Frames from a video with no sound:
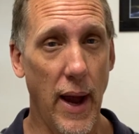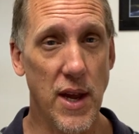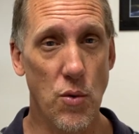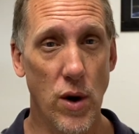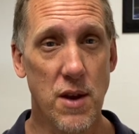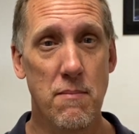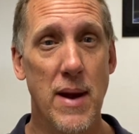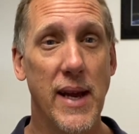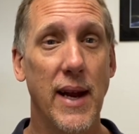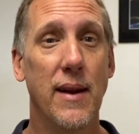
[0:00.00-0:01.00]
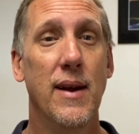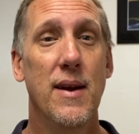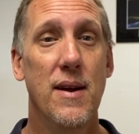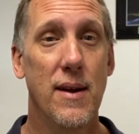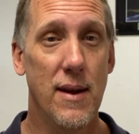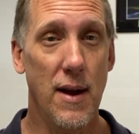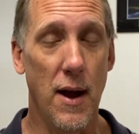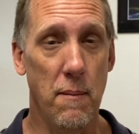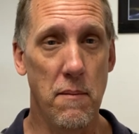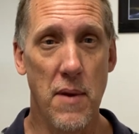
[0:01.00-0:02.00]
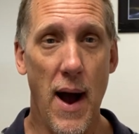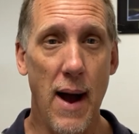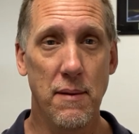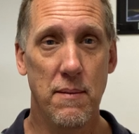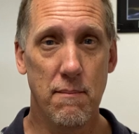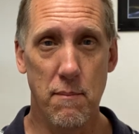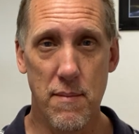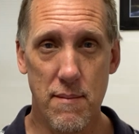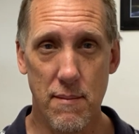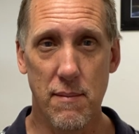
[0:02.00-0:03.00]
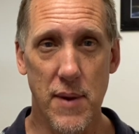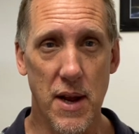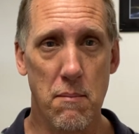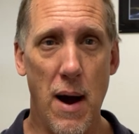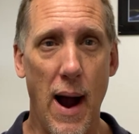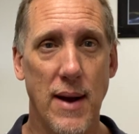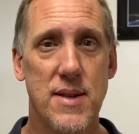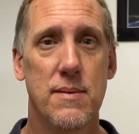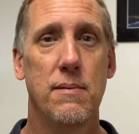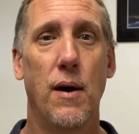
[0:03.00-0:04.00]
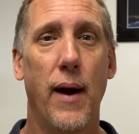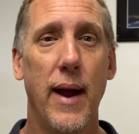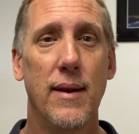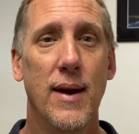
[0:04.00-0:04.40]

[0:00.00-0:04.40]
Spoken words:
You want to make it not in a box, all right?